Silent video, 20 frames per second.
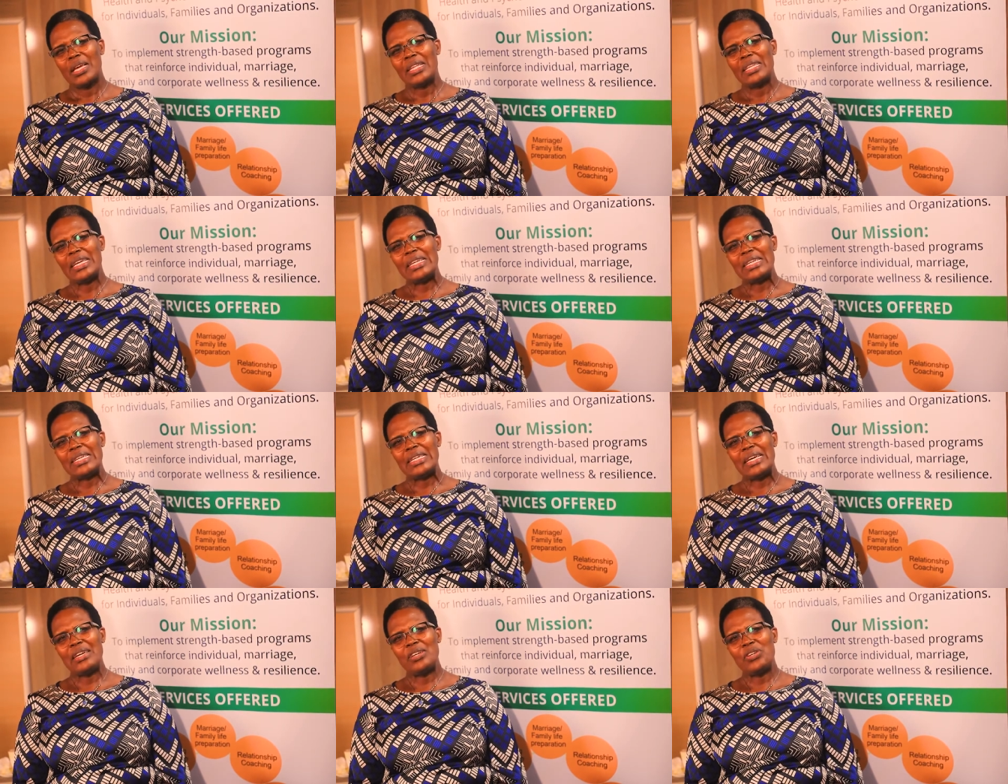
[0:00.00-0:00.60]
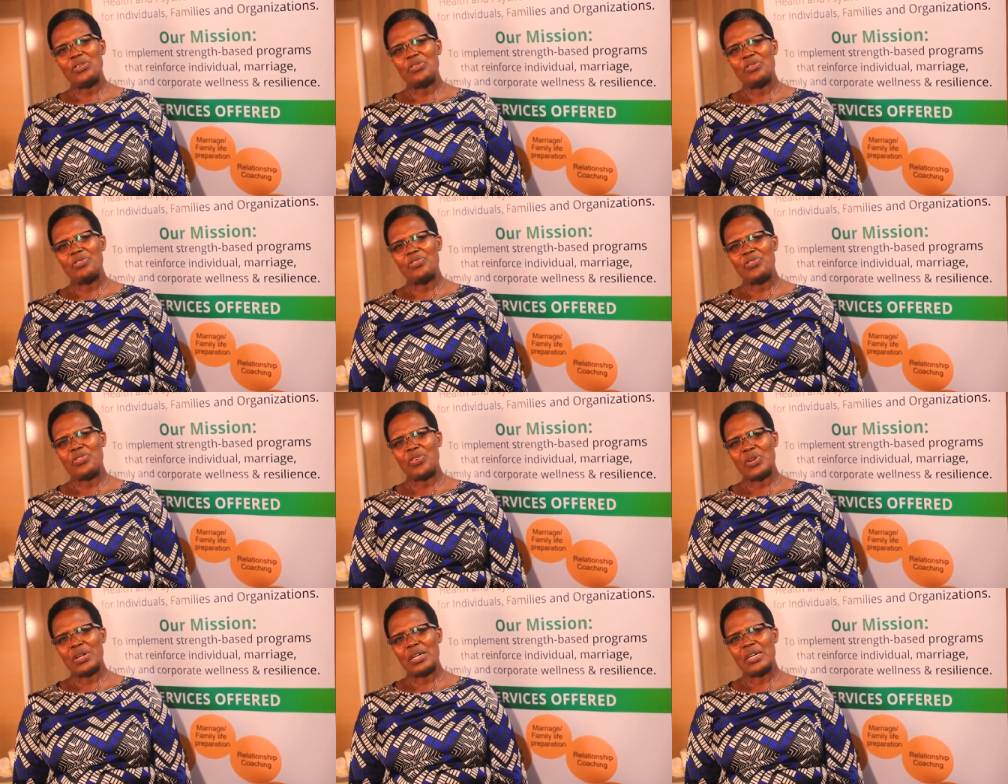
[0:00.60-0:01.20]
They tend to
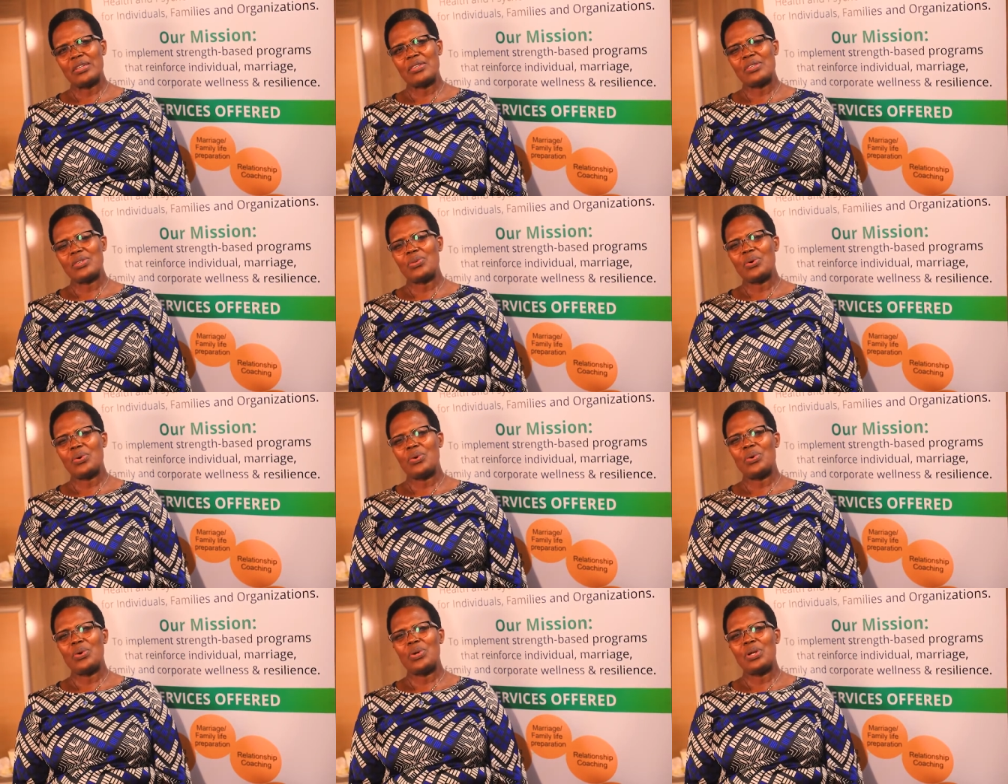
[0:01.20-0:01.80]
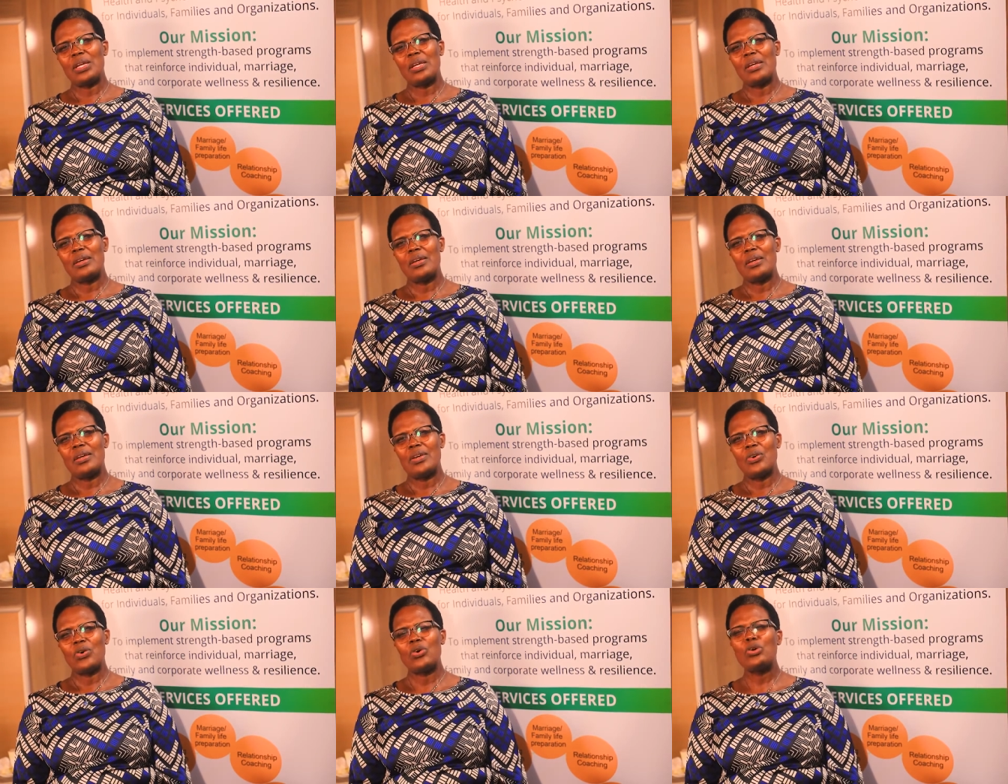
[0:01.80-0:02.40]
focus on
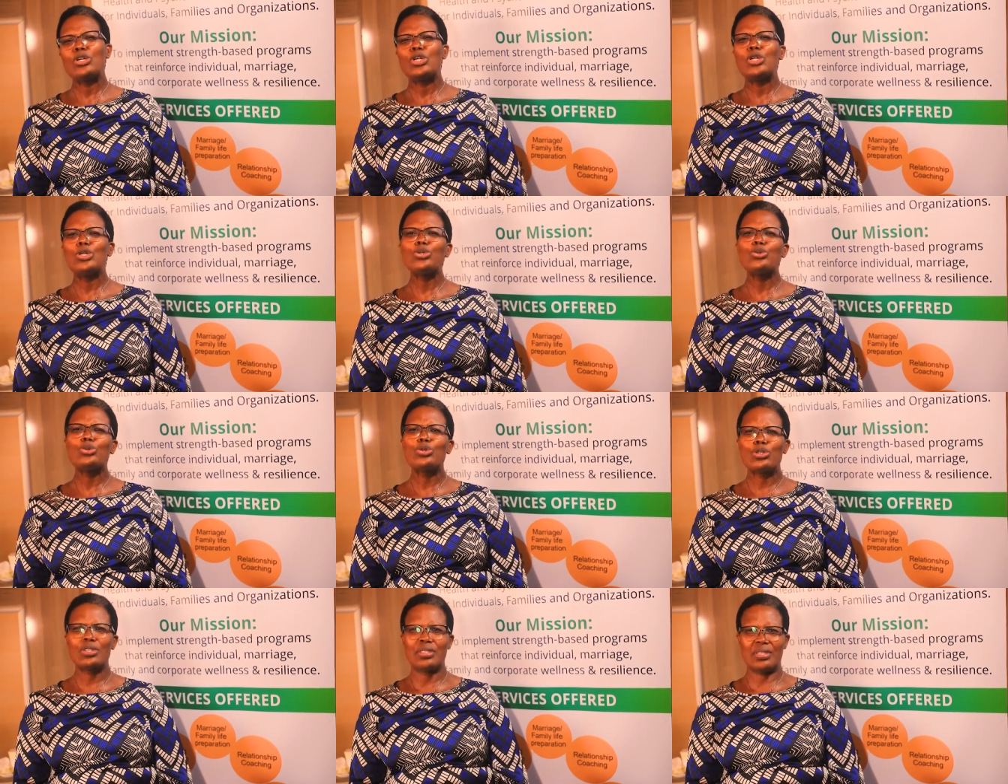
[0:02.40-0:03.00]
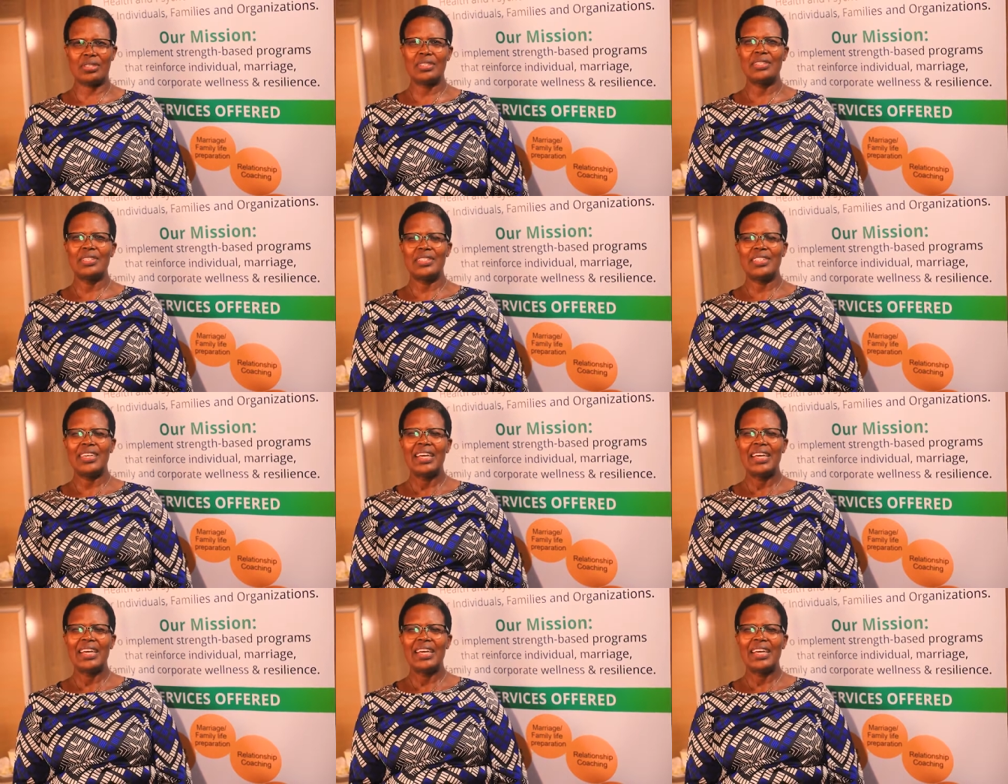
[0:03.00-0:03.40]
looks,